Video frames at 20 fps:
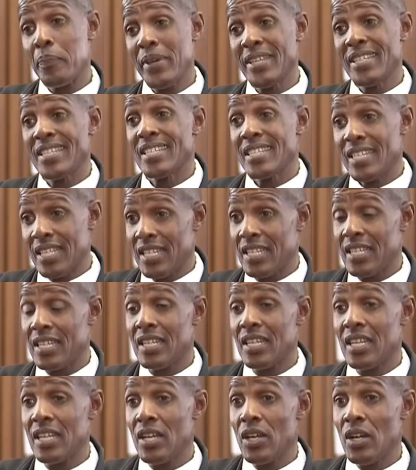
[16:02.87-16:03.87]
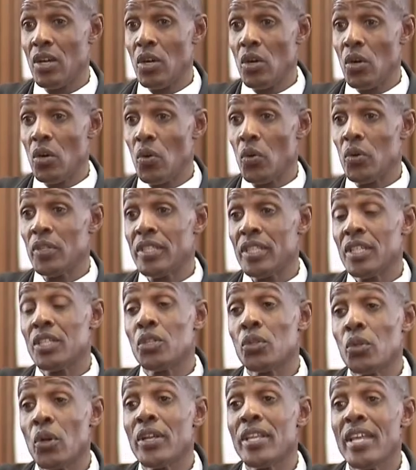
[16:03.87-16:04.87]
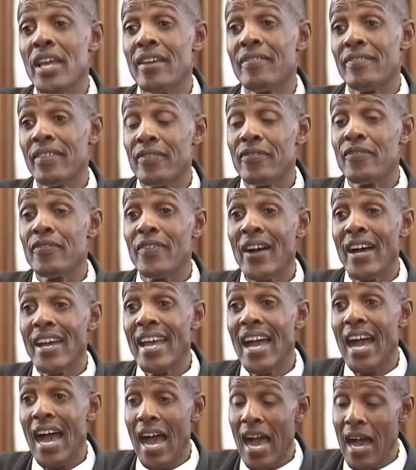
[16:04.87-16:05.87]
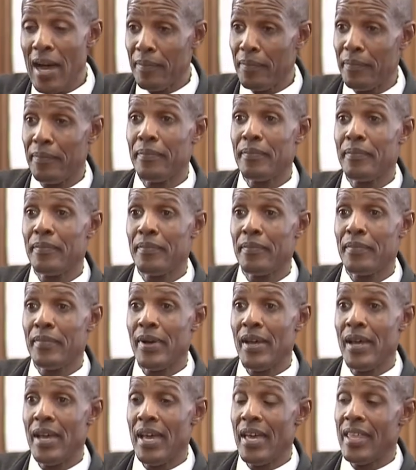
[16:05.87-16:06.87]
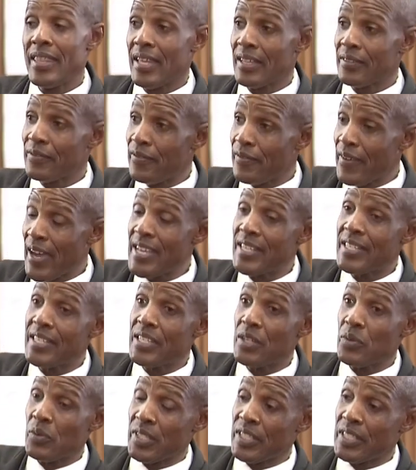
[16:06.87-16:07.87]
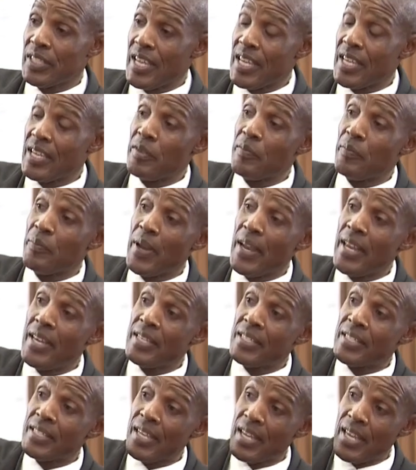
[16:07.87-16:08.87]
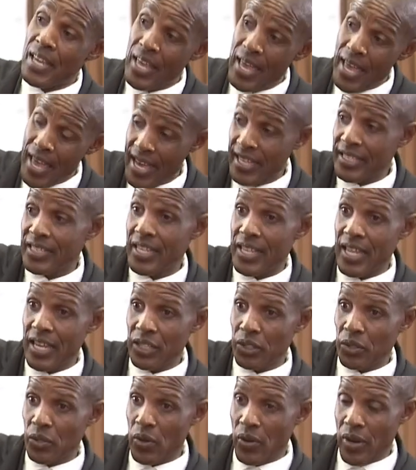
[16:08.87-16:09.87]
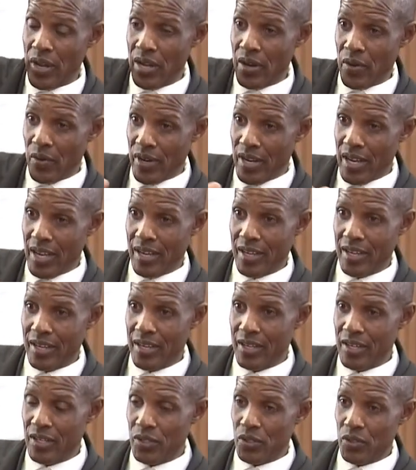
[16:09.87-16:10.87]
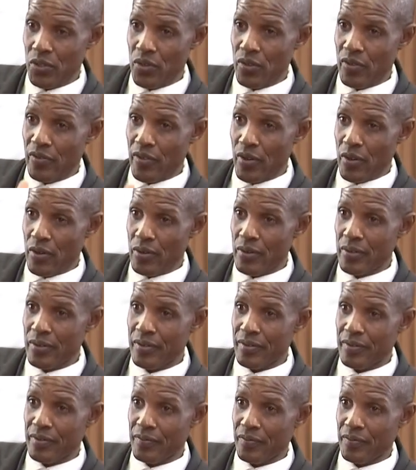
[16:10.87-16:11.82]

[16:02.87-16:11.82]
the person who did not have a firearm, and that fighting was taking place at that door area. Do you follow?